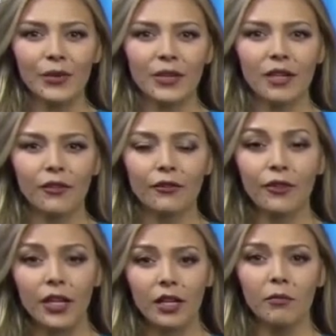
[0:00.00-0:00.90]
is hosting a
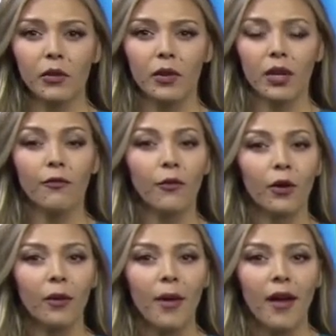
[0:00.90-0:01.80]
free community
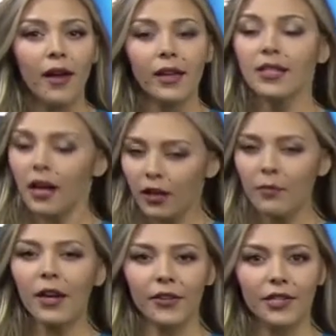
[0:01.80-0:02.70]
forum and
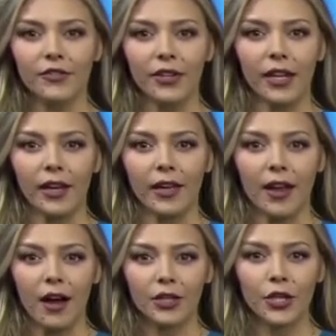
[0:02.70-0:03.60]
documentary screening
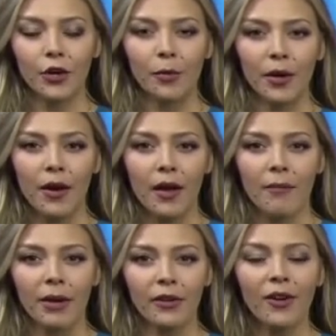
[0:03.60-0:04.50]
in October.
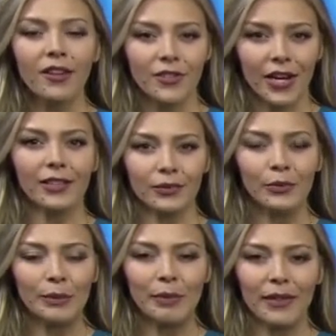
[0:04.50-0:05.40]
Mayor Rothschild
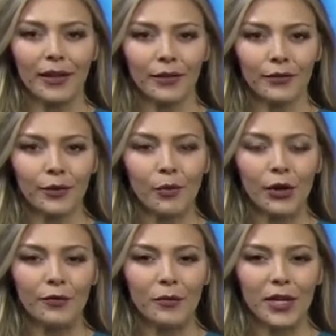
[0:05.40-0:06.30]
will be there. For
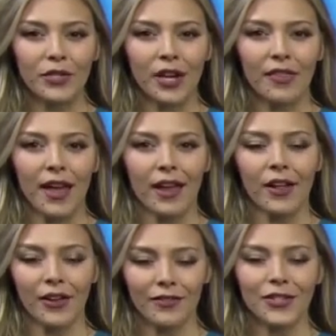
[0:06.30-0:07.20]
more information on
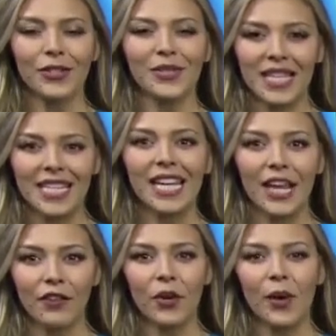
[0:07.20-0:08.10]
that, all you have to do is head to
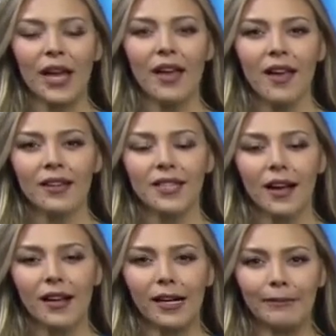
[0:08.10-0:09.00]

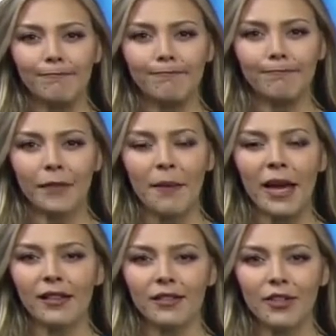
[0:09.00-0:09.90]
KVOA.com.
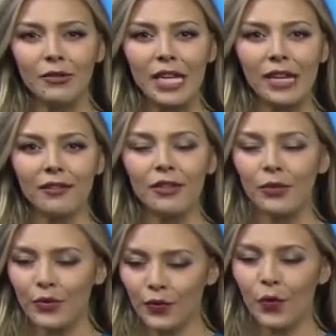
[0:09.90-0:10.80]
I'm Alex Dote,
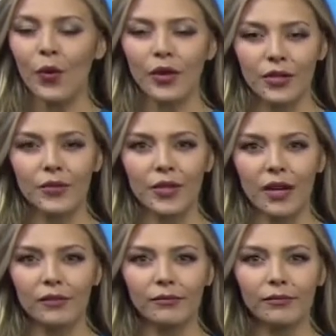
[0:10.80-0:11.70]
News 4
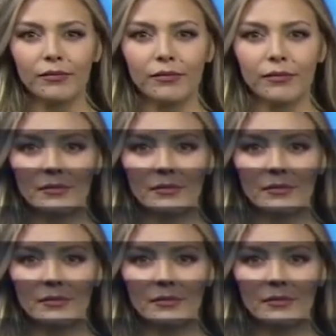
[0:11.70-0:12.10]
Tucson.